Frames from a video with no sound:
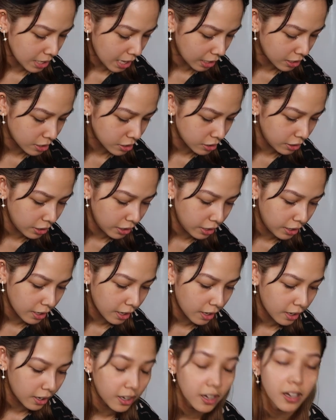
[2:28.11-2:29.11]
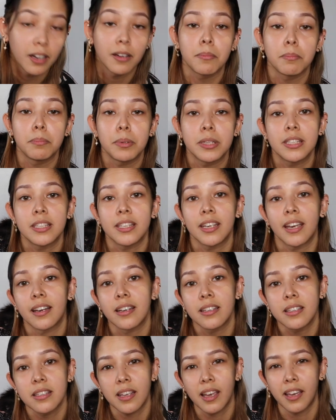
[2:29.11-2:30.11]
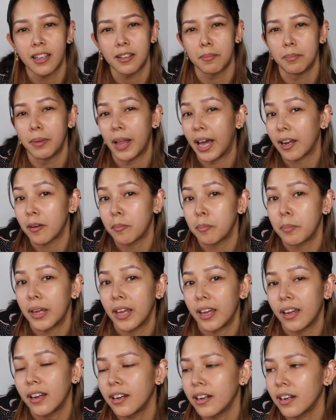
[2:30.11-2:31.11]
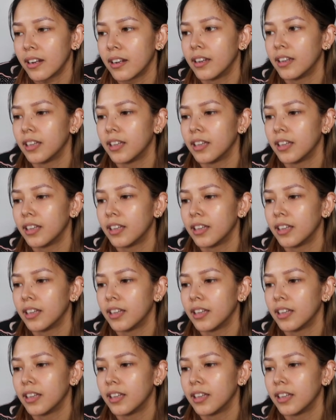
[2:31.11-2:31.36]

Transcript: actually BTS and Blackpink.